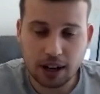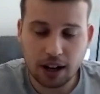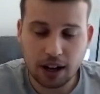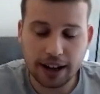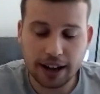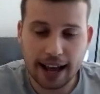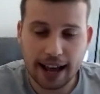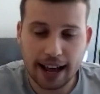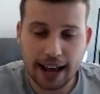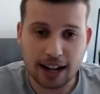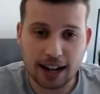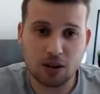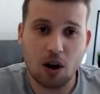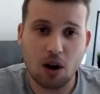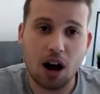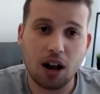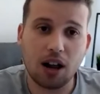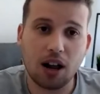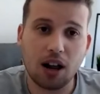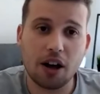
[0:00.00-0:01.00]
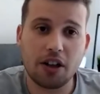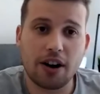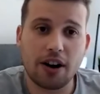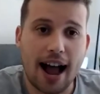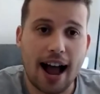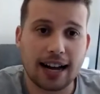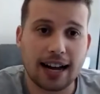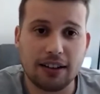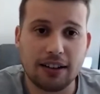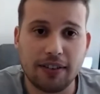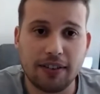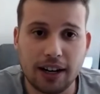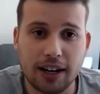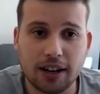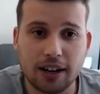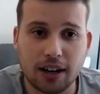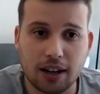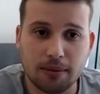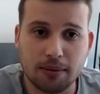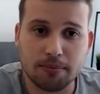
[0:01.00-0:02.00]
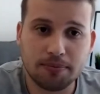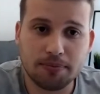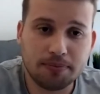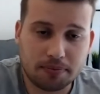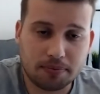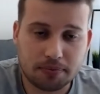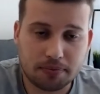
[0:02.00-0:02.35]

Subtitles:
against all other active income